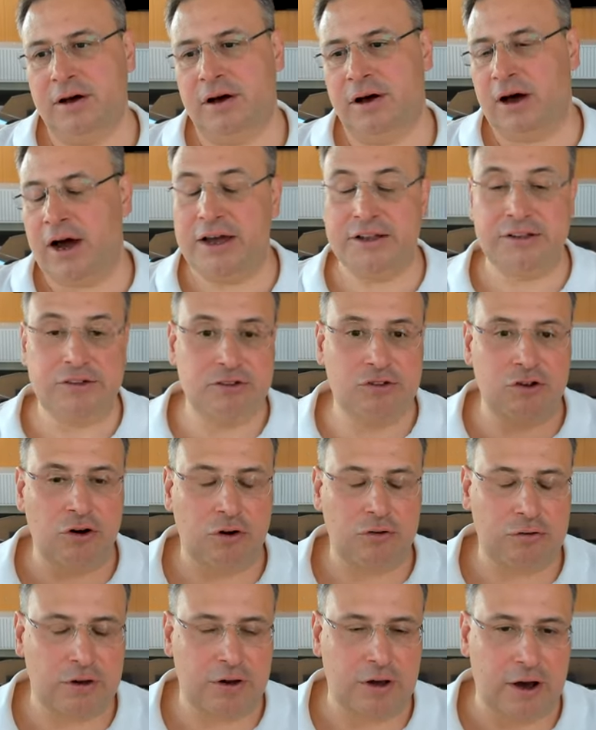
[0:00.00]
I didn't
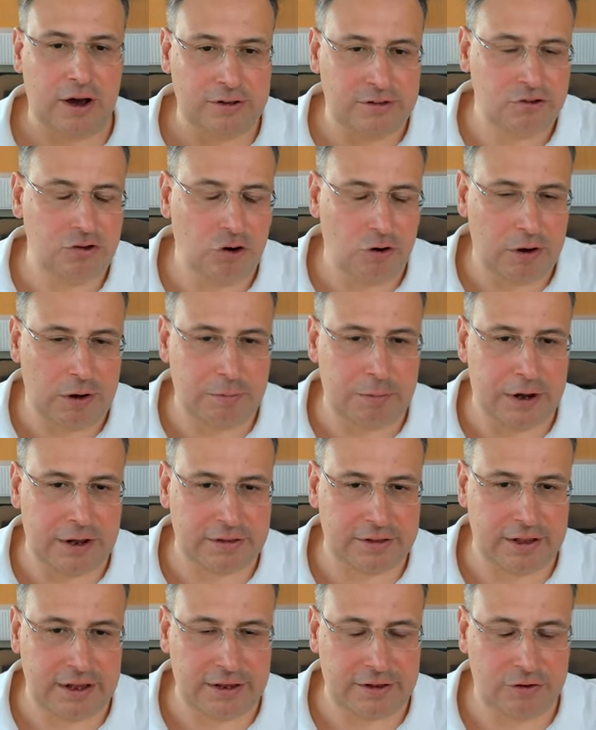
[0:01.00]
know about
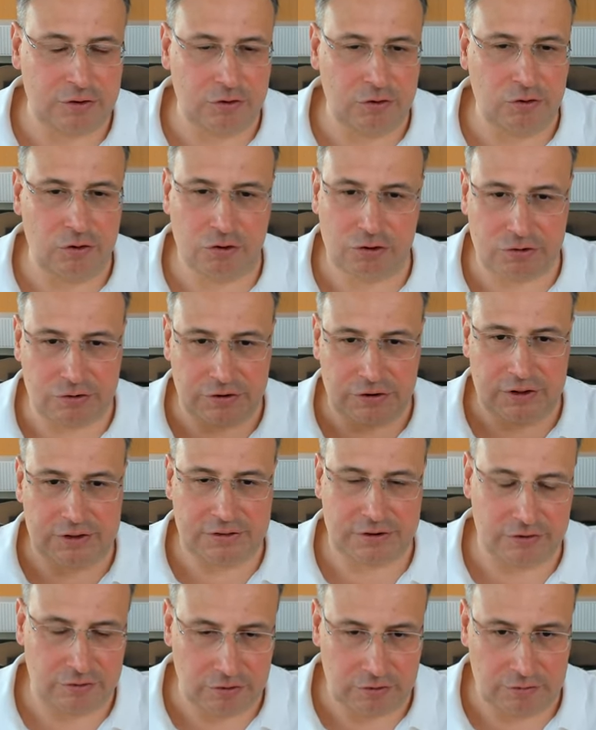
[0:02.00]
like user
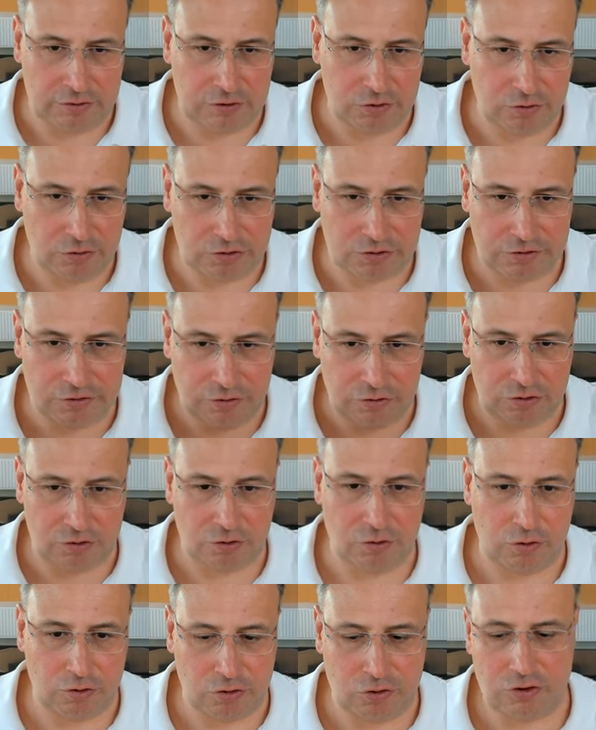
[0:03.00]
interviewing, user
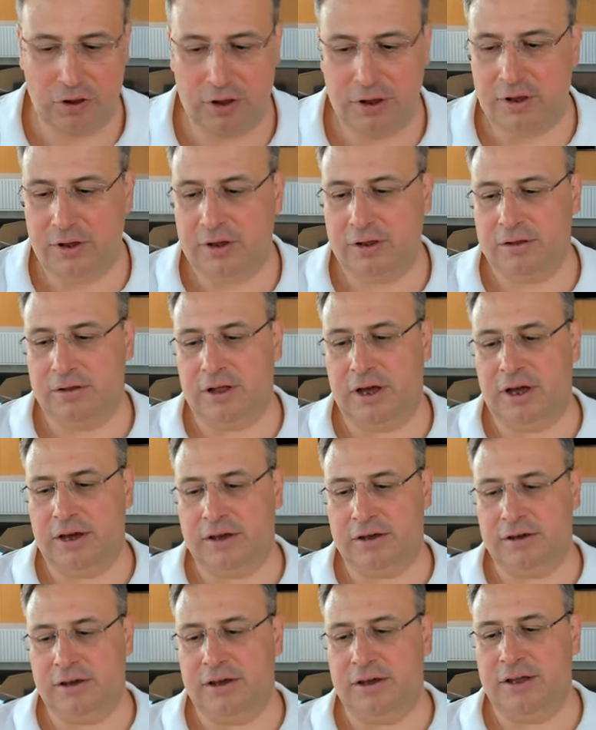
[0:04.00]
research,
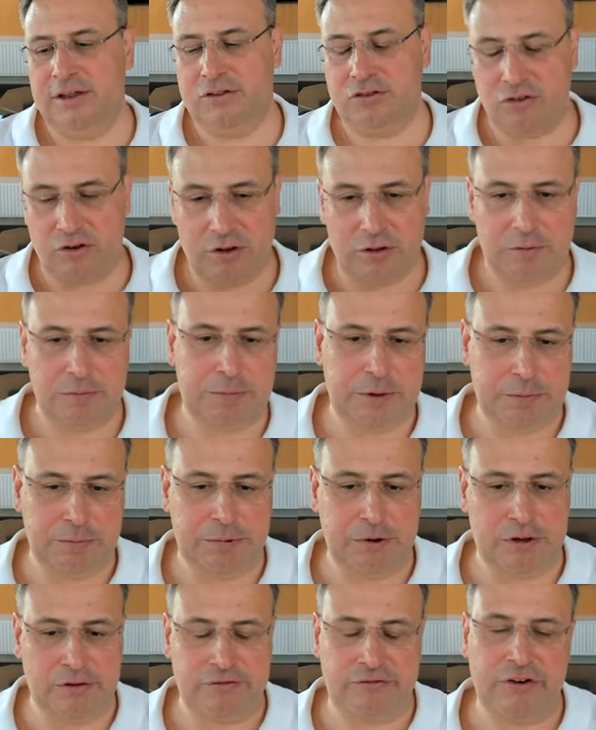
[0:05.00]
like interviewing
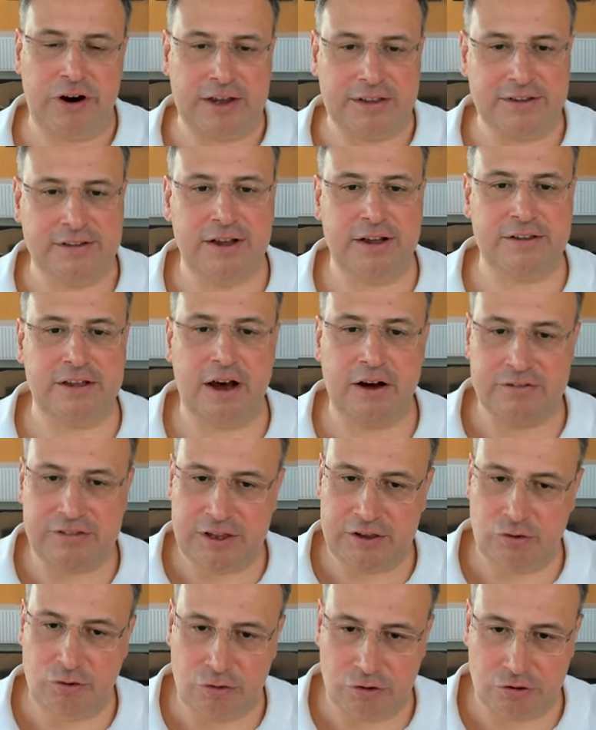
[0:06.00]
people, finding out how they
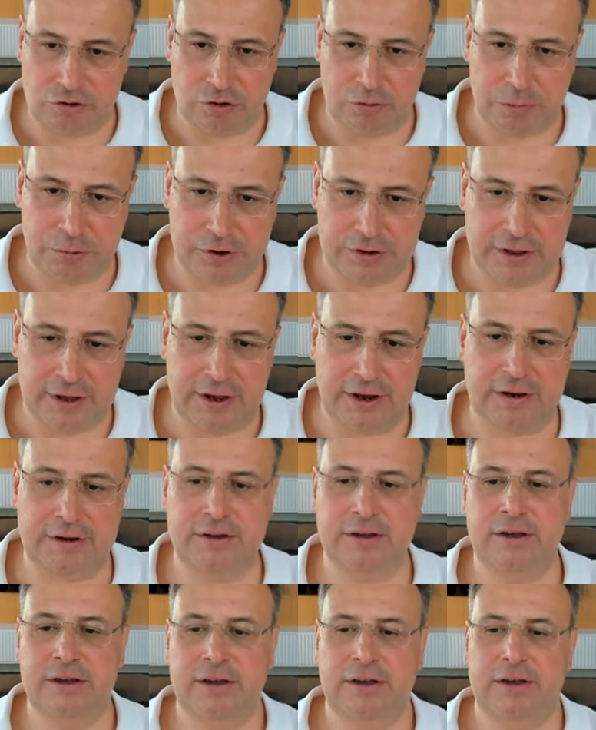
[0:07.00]
use your product
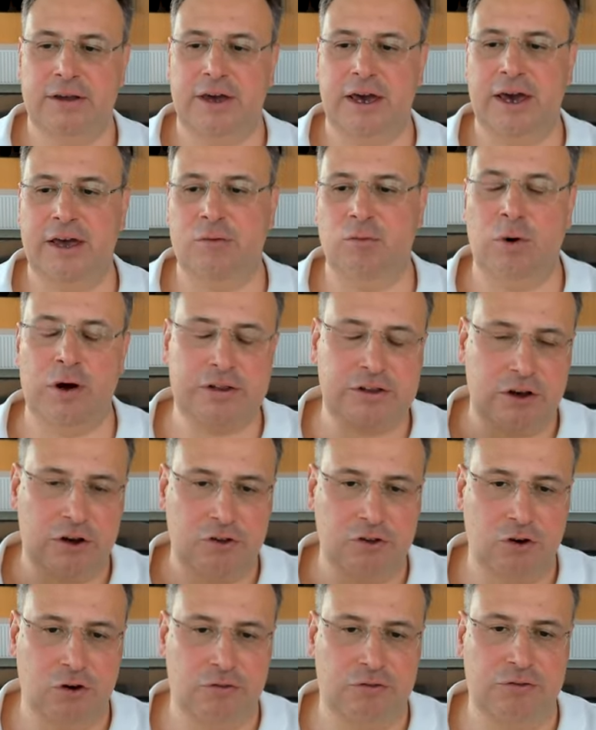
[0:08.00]
and what kind
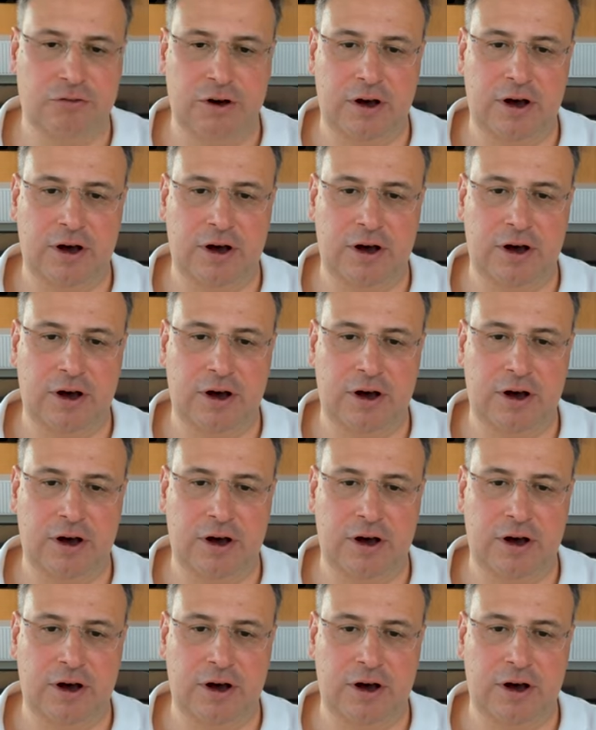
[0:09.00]
of